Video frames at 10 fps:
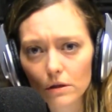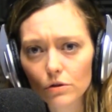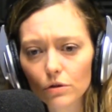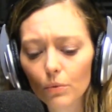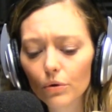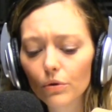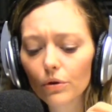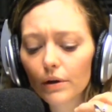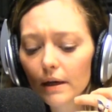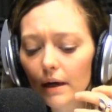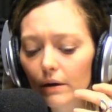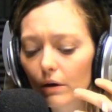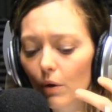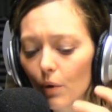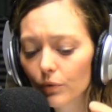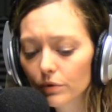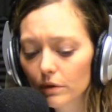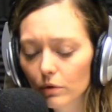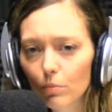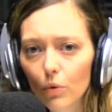And so we're looking at our own
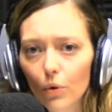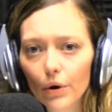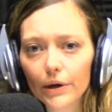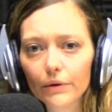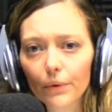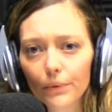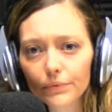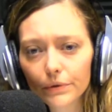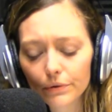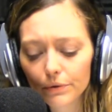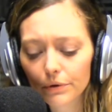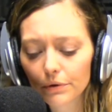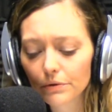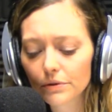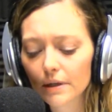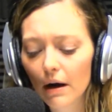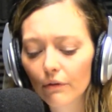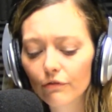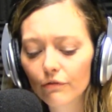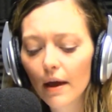little boy and own little girl
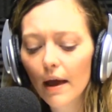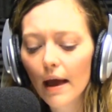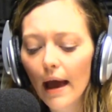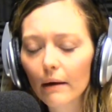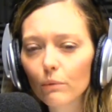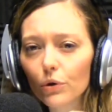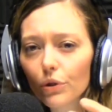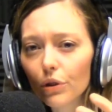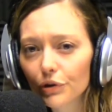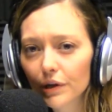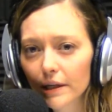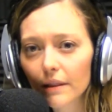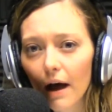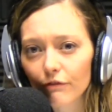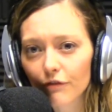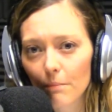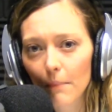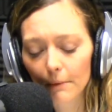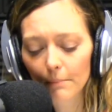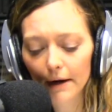self, and we're learning love from
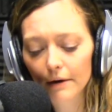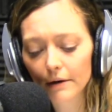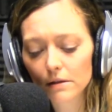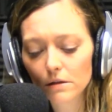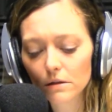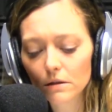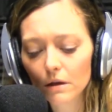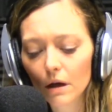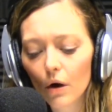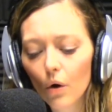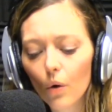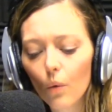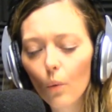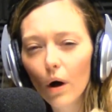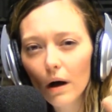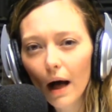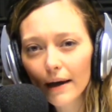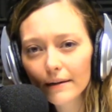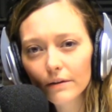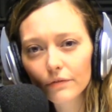our parents. What
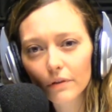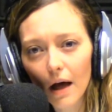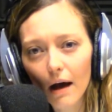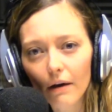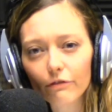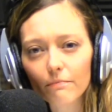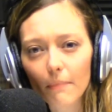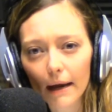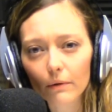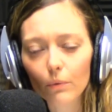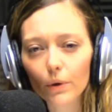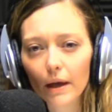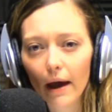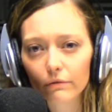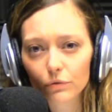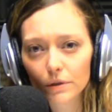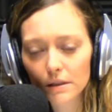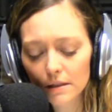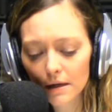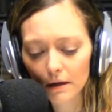kind of love might we have
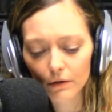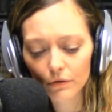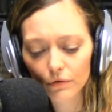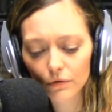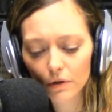received?